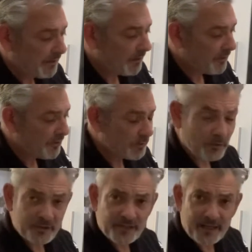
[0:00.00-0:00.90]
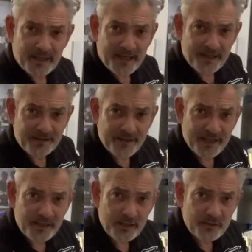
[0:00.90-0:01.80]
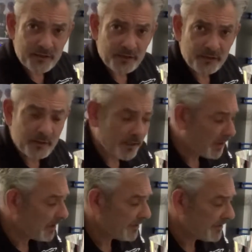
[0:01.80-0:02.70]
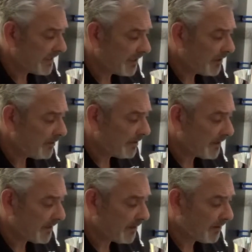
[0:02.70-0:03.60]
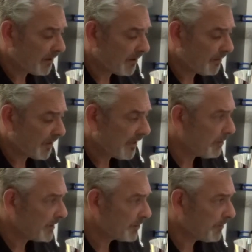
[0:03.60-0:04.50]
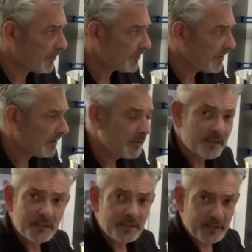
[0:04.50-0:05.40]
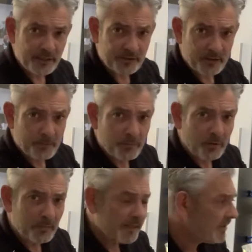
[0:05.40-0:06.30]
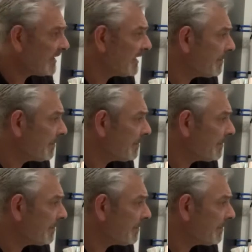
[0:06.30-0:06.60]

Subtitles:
Just want to say again thank you to Stilo, they're my helmet sponsor. As you can probably see in the